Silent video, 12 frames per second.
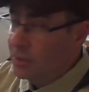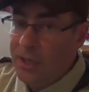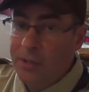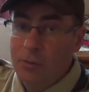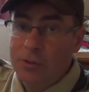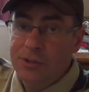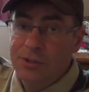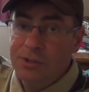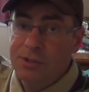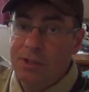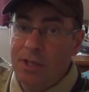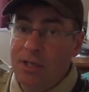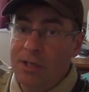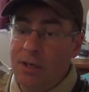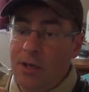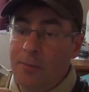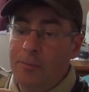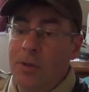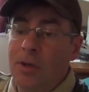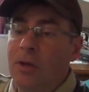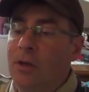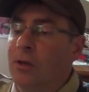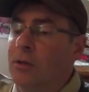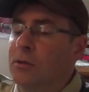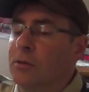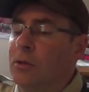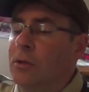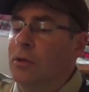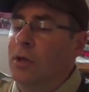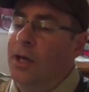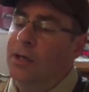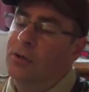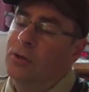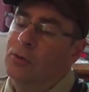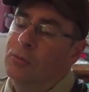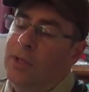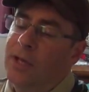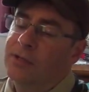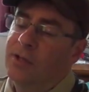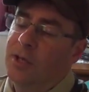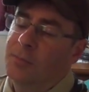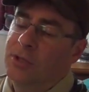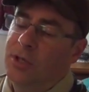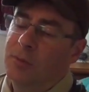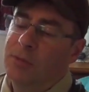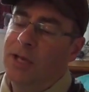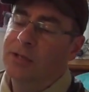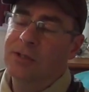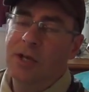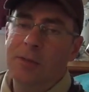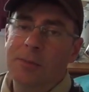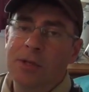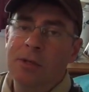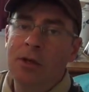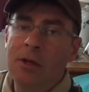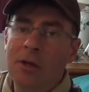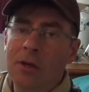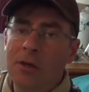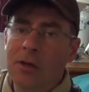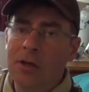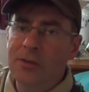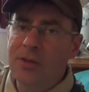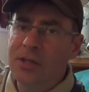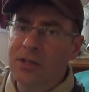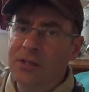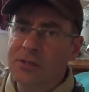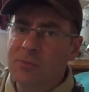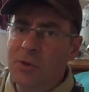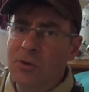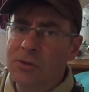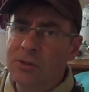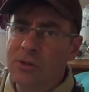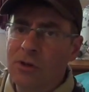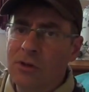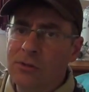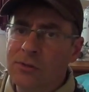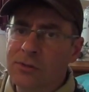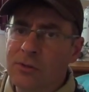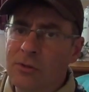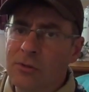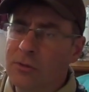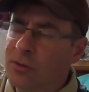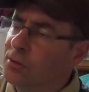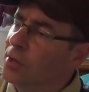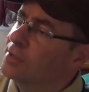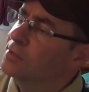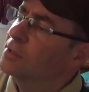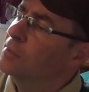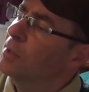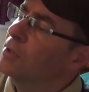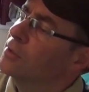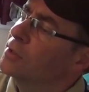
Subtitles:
light was just a I don't know, black diamond. Yeah, black diamond. I think Ismo it's called. So nice thing about